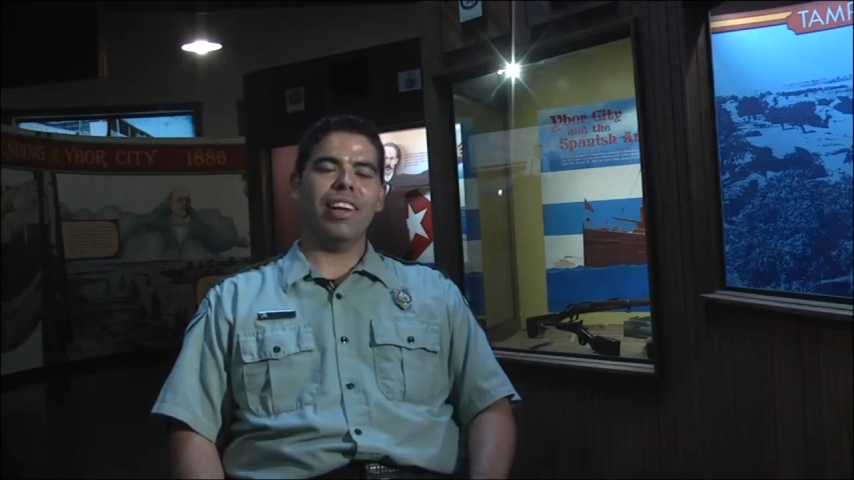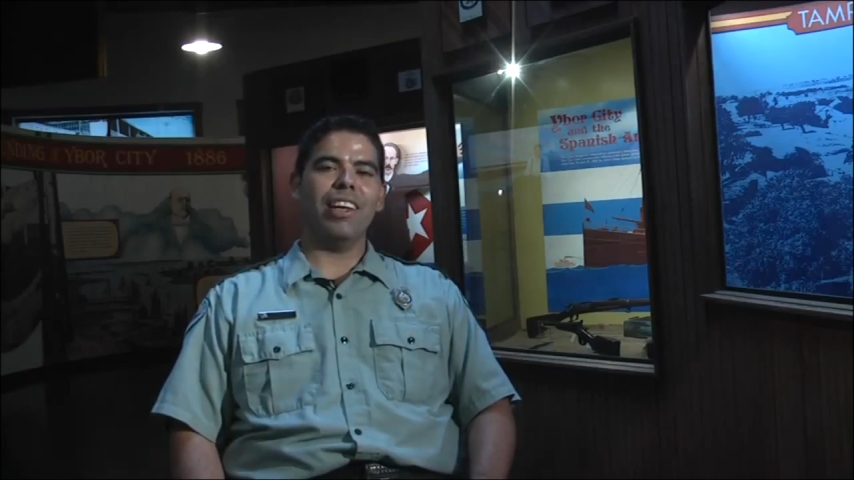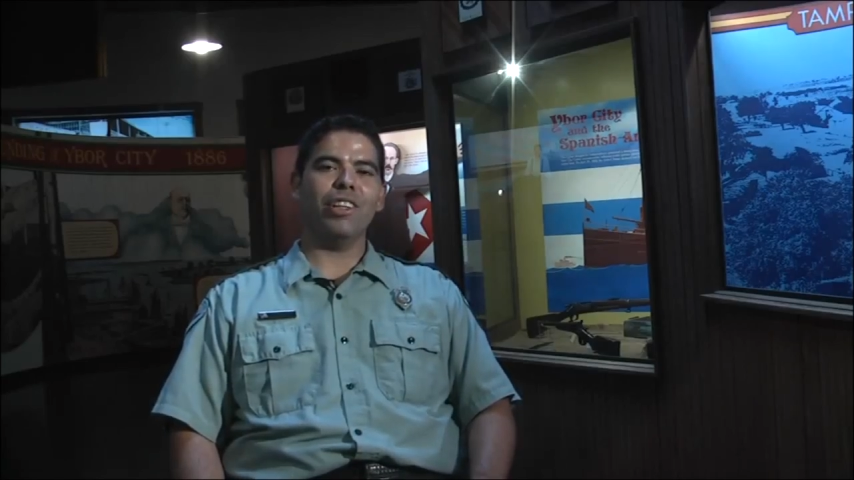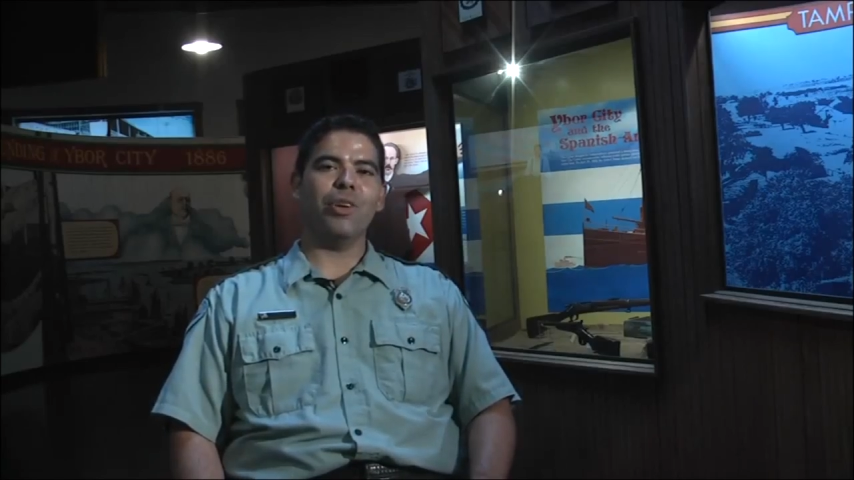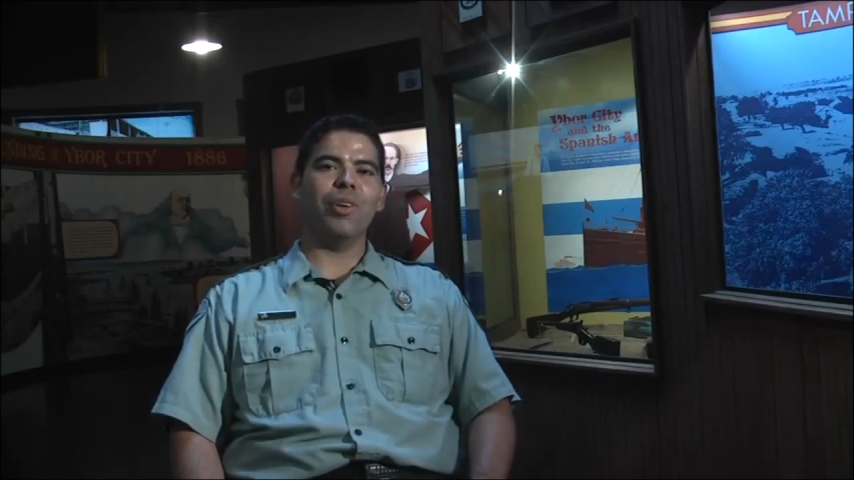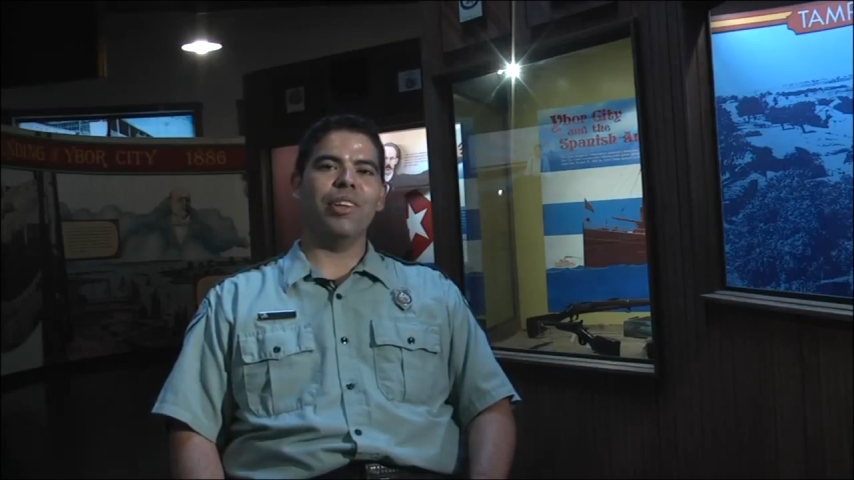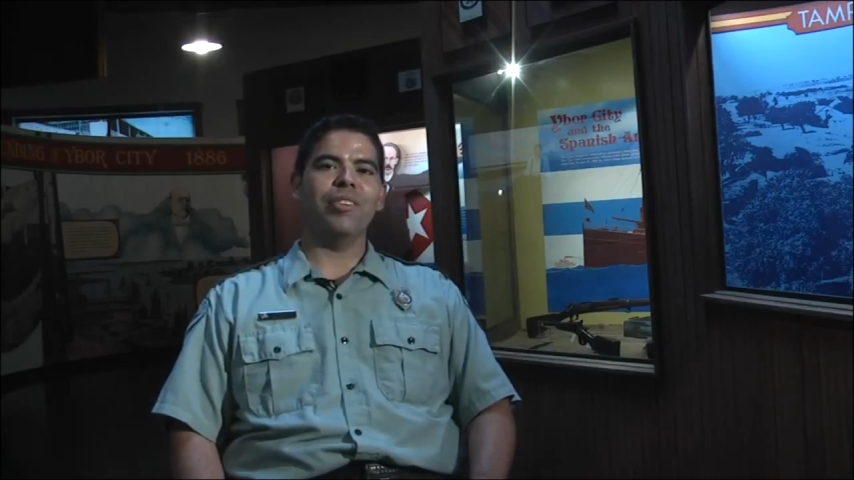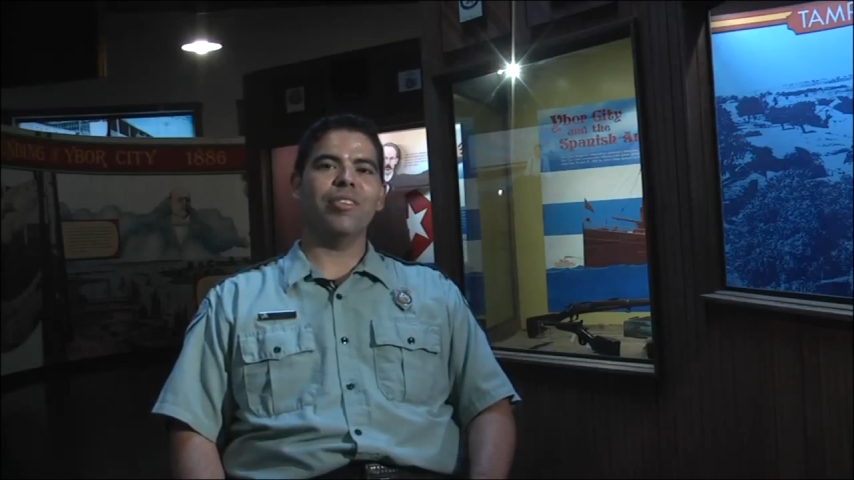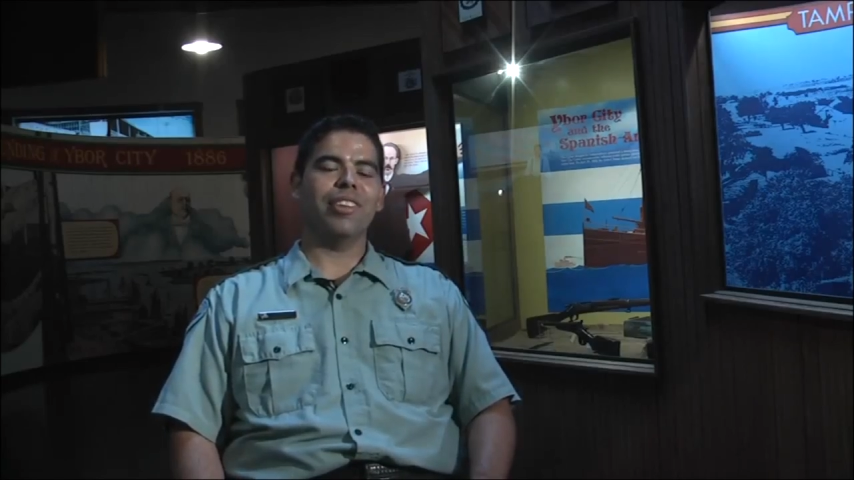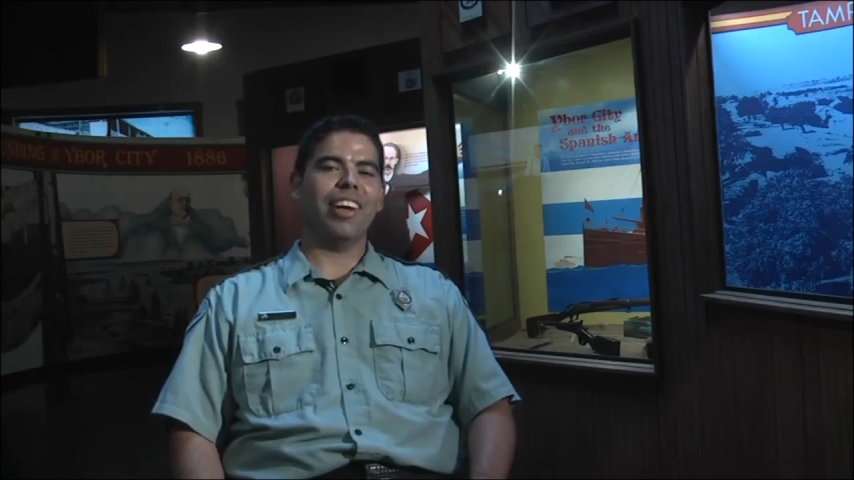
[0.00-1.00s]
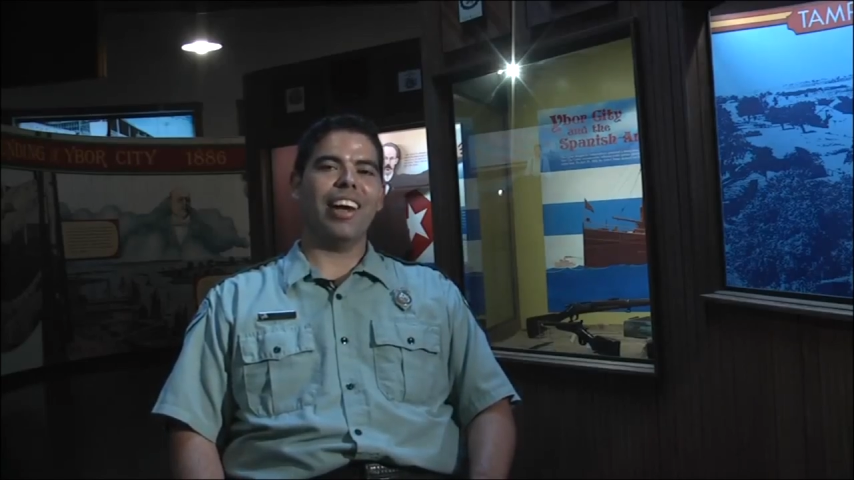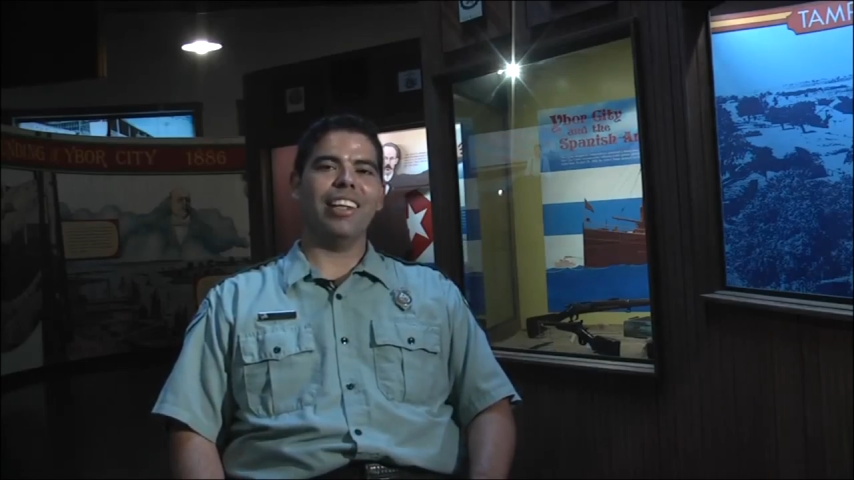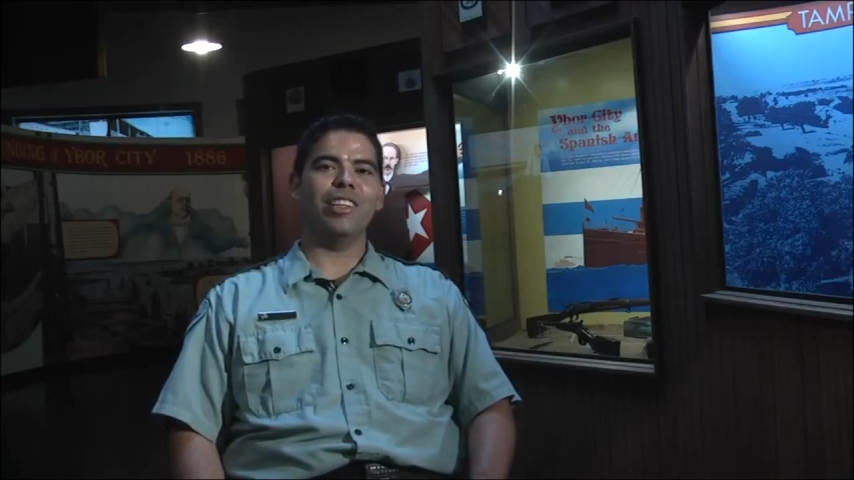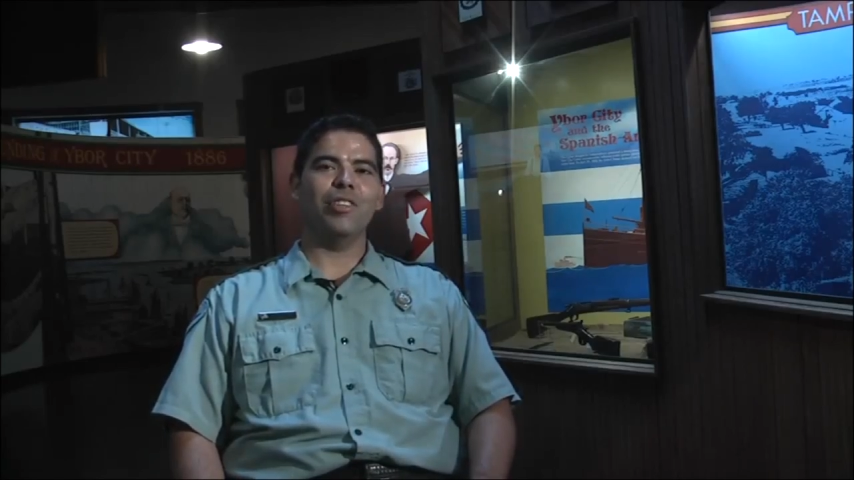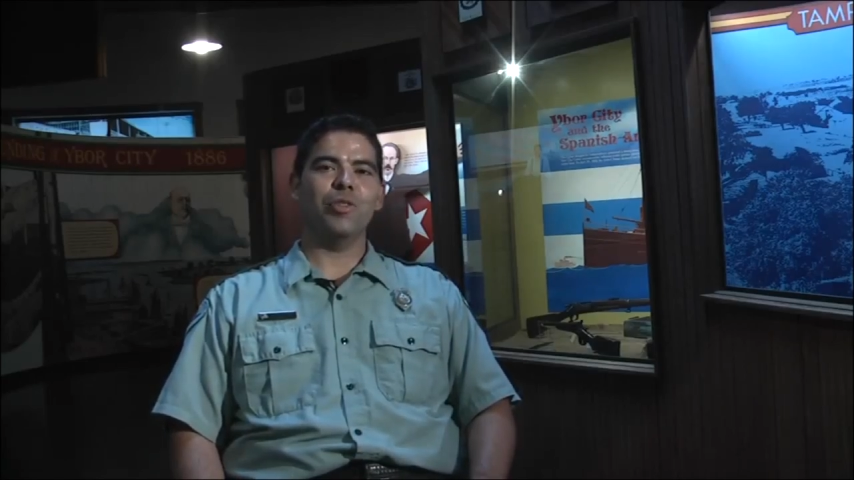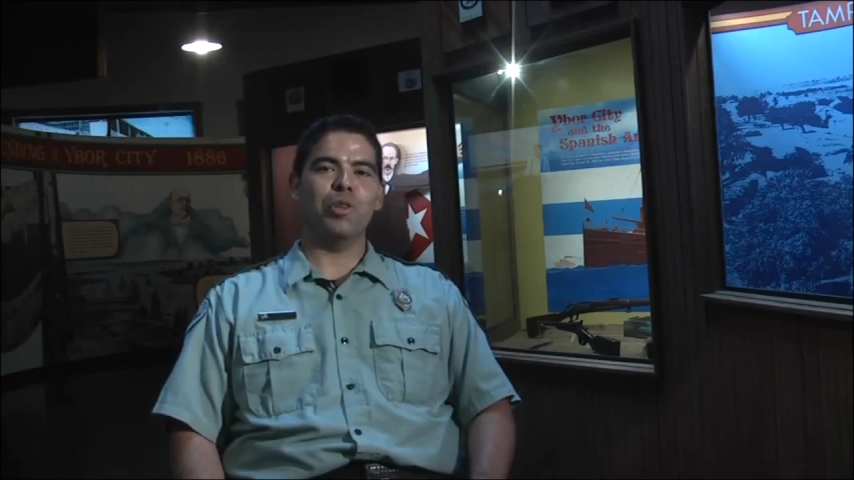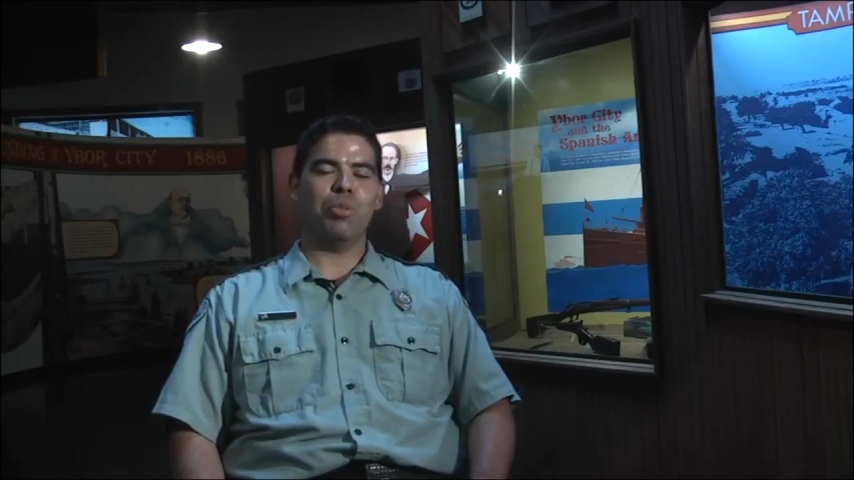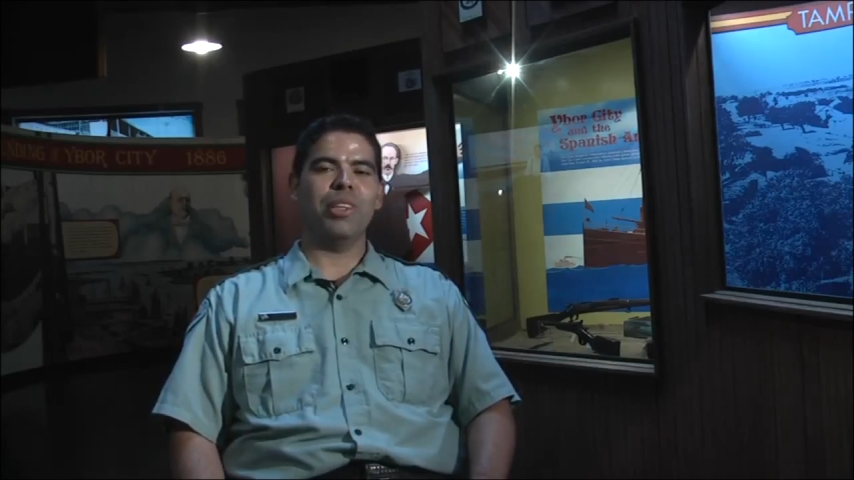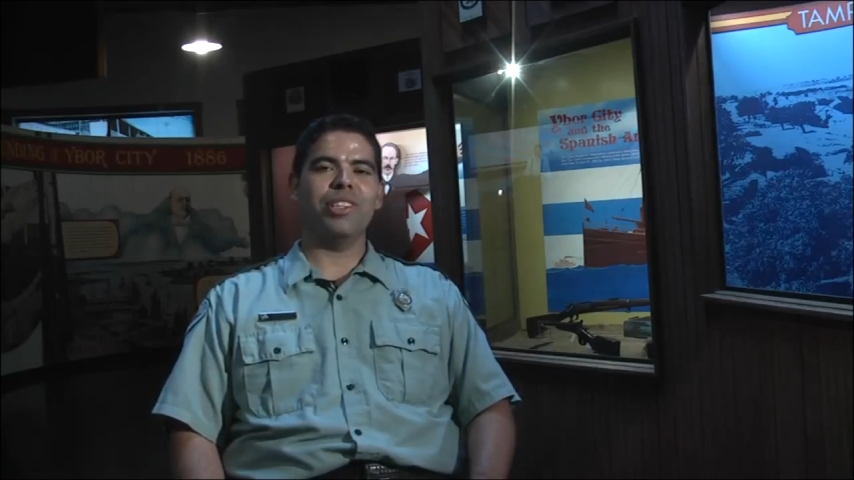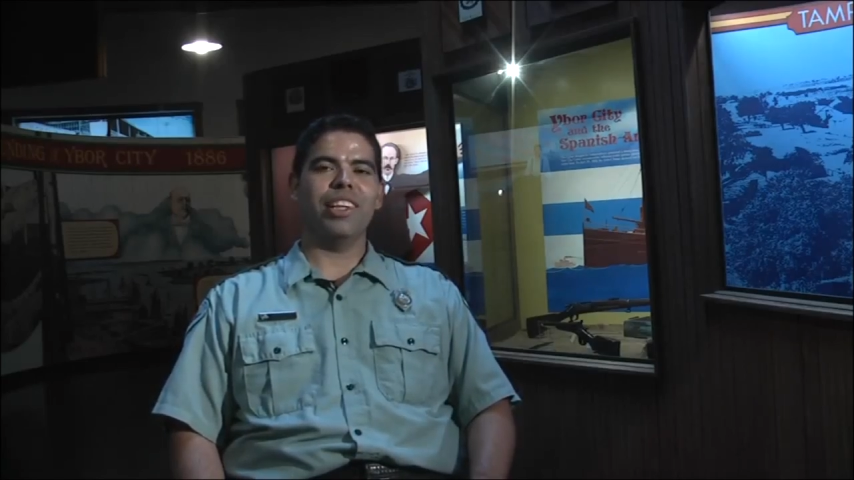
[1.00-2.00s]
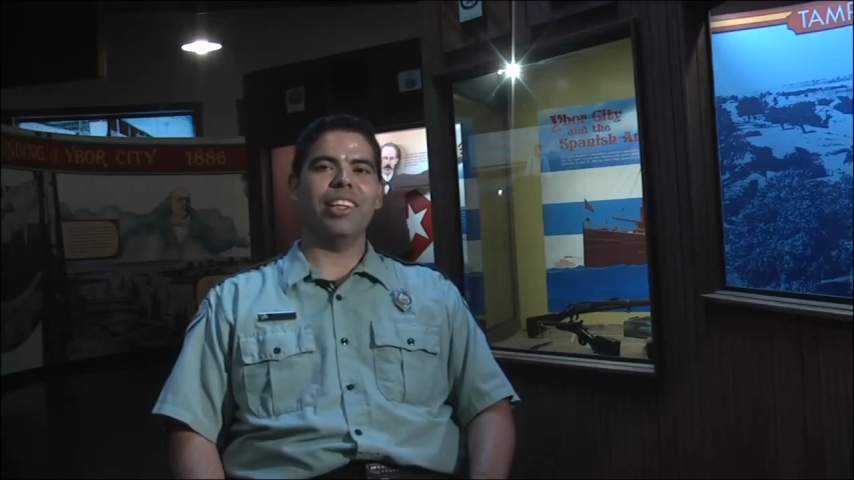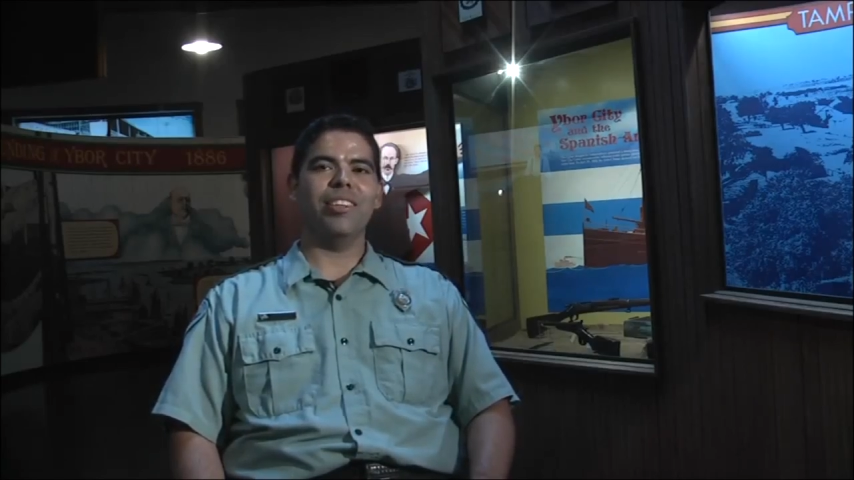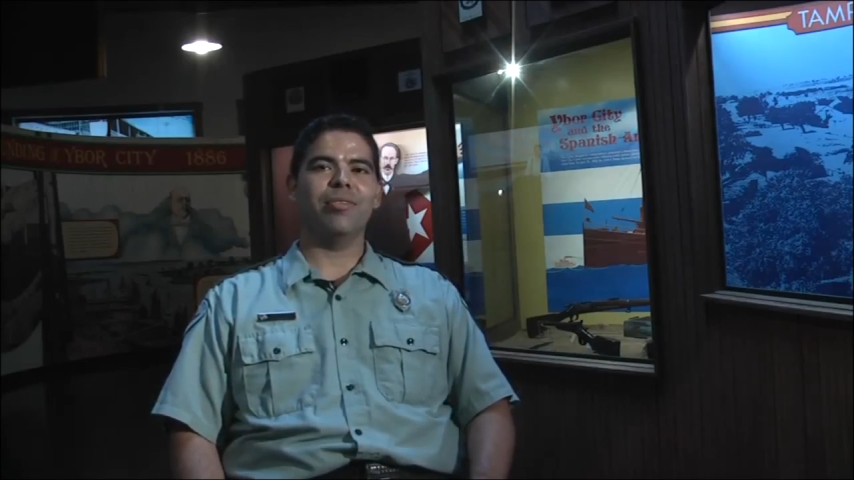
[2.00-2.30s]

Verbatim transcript: not going forgotten. We appreciate